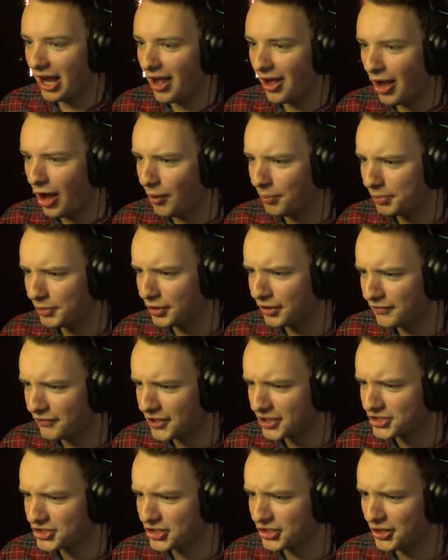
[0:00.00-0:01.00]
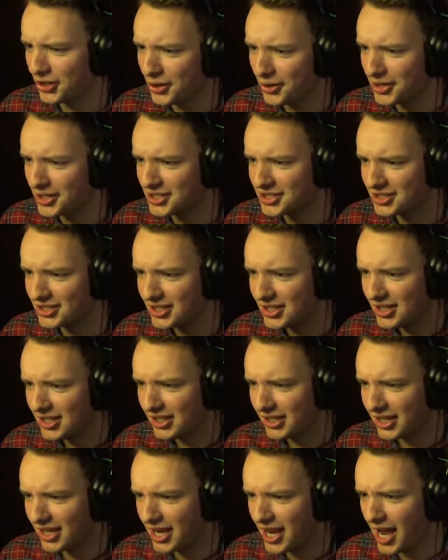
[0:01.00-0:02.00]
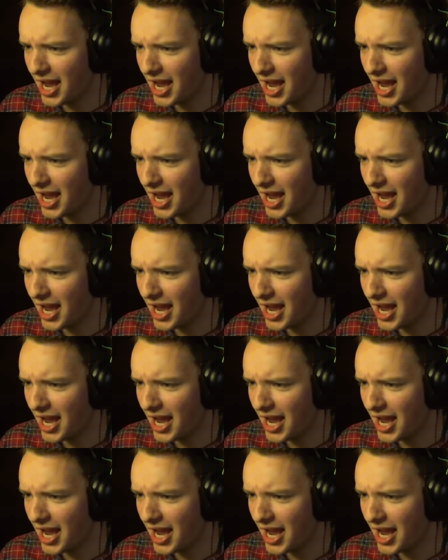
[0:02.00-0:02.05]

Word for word: I'll help your eviction notice. Get